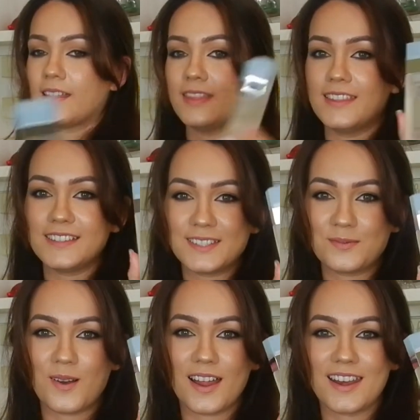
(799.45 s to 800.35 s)
This
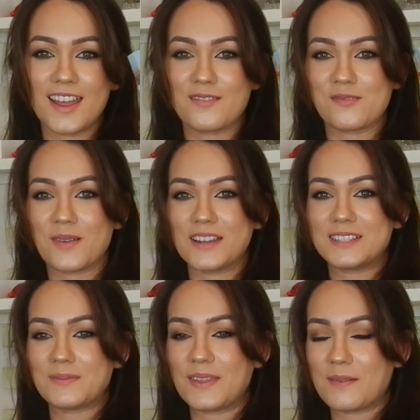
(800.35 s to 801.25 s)
one
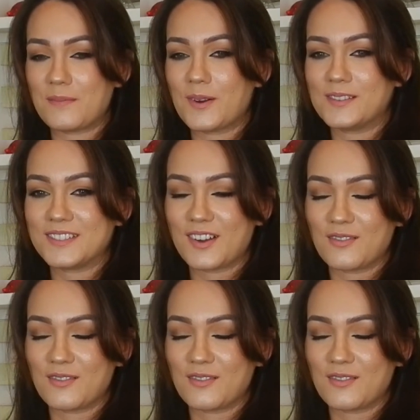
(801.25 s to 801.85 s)
reminds me the most